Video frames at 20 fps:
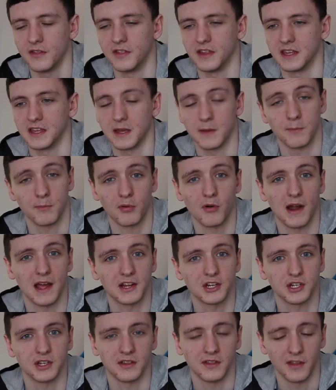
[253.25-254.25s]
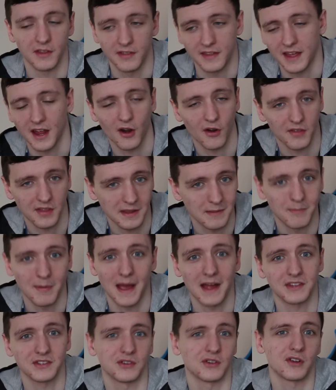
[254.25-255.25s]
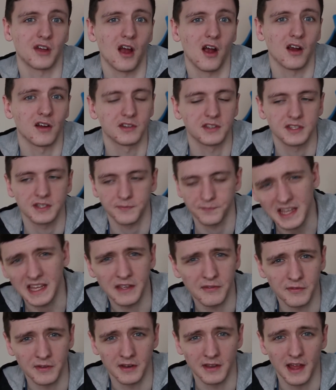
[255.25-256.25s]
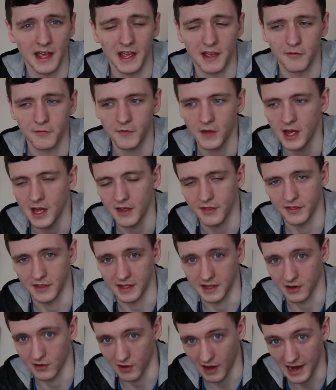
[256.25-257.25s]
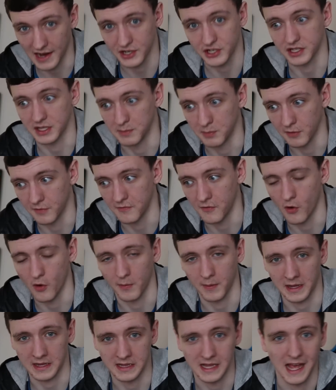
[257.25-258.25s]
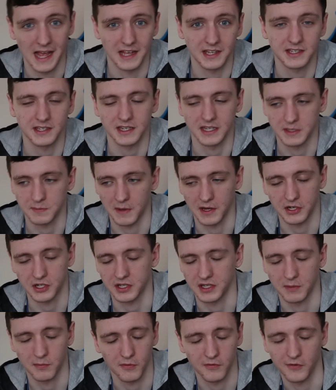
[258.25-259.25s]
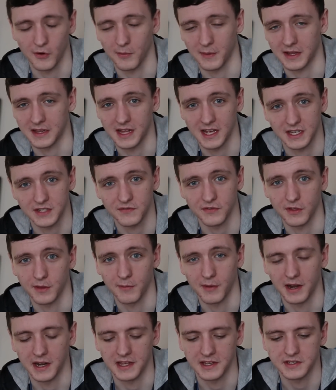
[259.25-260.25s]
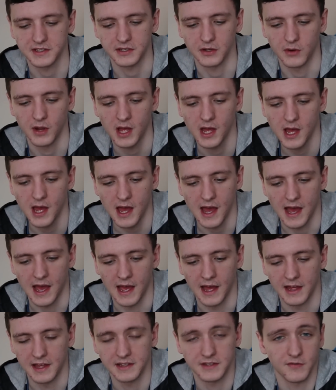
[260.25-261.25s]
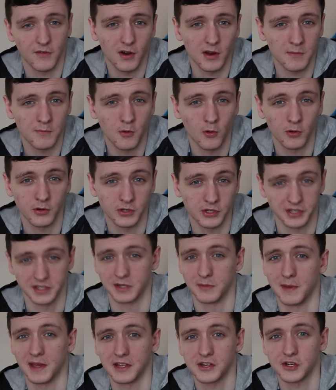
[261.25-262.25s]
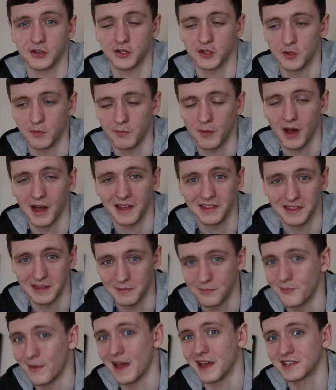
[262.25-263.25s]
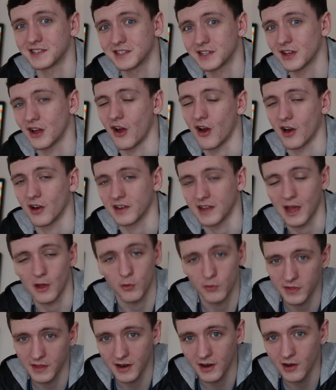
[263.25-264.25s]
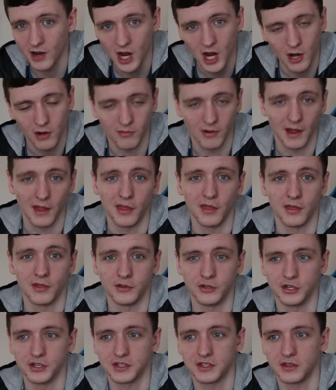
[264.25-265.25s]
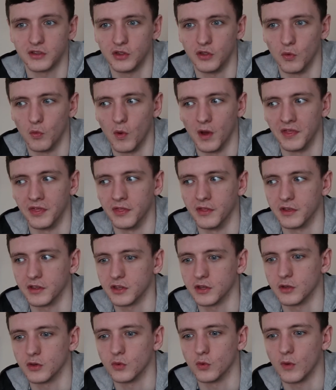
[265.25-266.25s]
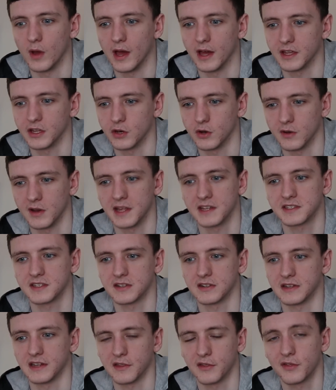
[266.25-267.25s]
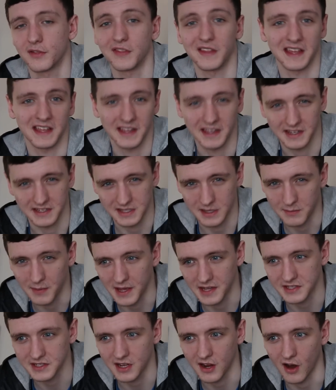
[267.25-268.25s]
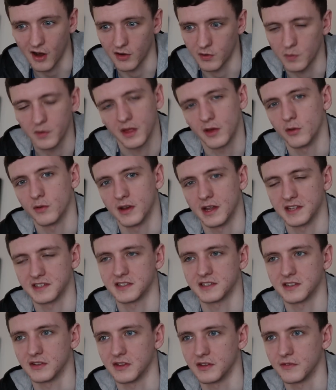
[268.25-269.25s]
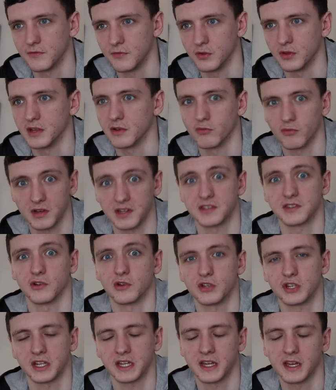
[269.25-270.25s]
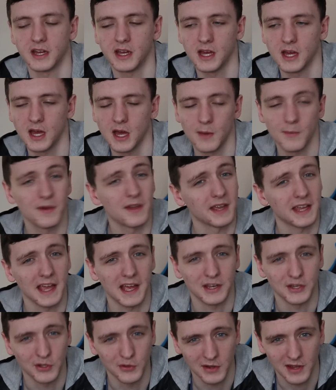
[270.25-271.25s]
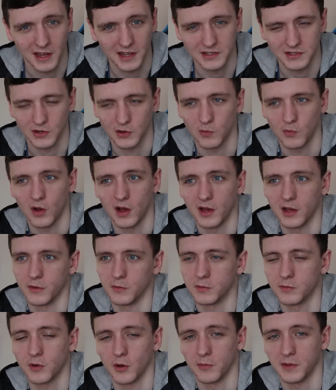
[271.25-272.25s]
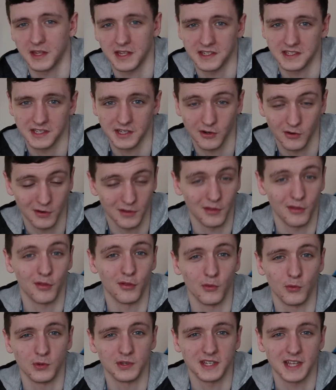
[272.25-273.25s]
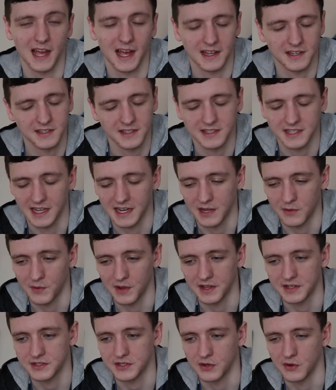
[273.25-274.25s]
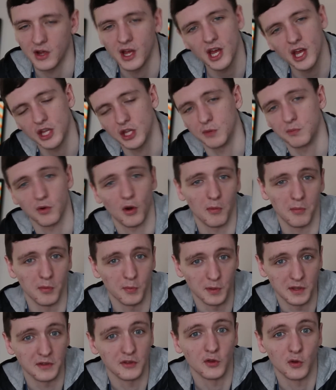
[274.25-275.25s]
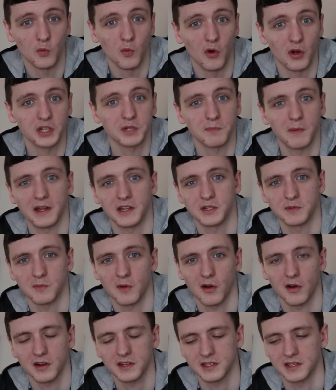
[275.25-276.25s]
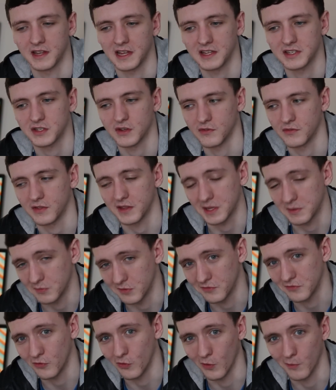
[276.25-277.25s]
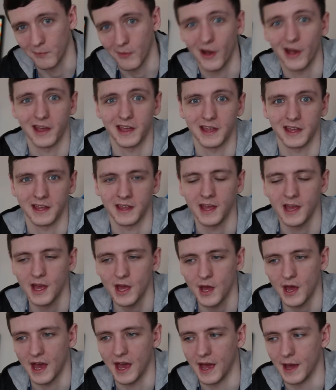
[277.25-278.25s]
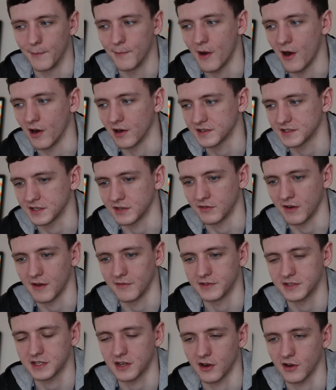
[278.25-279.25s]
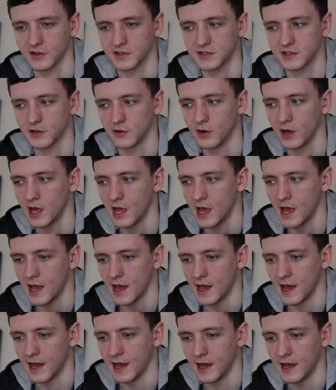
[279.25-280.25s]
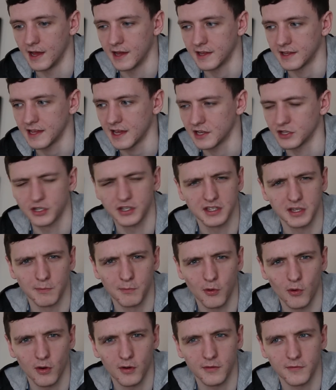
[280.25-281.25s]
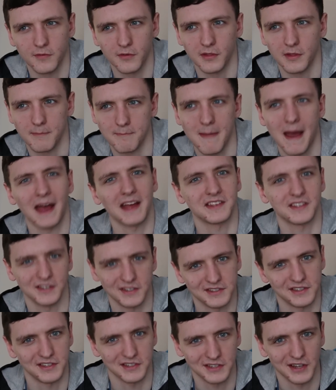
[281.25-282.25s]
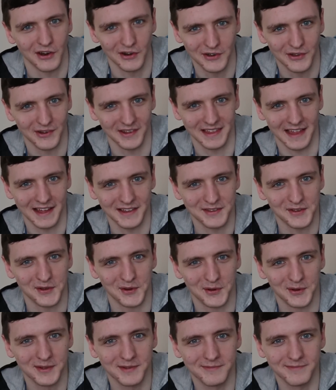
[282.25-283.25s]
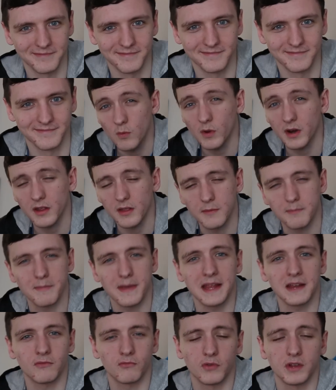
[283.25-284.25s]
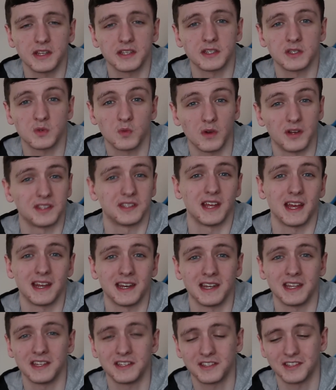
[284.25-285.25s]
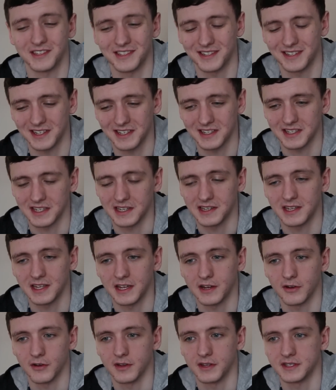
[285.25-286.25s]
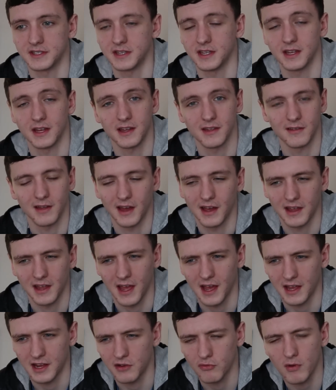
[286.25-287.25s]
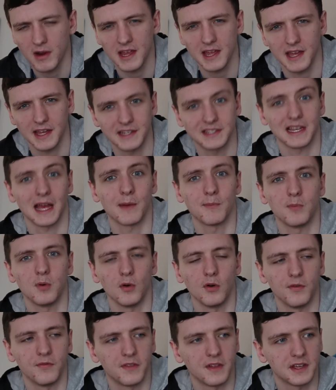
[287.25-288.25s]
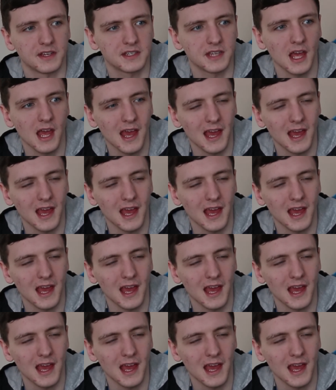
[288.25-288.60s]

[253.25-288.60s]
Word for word: the impression that they are the better cards, even if they are actually performing less, especially performing less for the money. So uh, it's very important just to make sure you buy the best card out there rather than just the one that you uh, you know necessarily think is the best card without necessarily fully researching it. But again, you guys are what I would probably consider enthusiasts anyway, so you probably do watch benchmarks and that sort of thing before buying uh, parts and graphics cards. So. Uh, yeah, it's just important for the masses to start doing that too. So for me, one of the main reasons why Zen needs to succeed here is that a, a great example of this